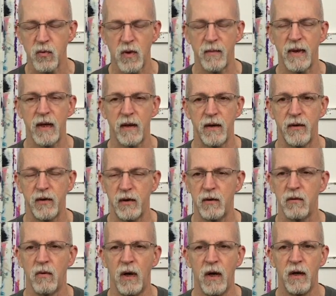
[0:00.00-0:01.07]
What am I going to
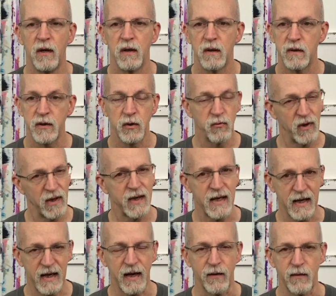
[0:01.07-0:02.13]
do? You really
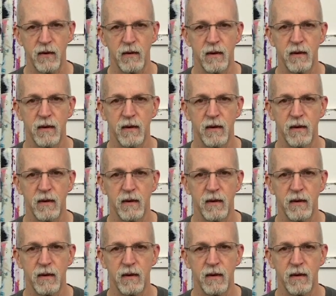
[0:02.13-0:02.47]
can't.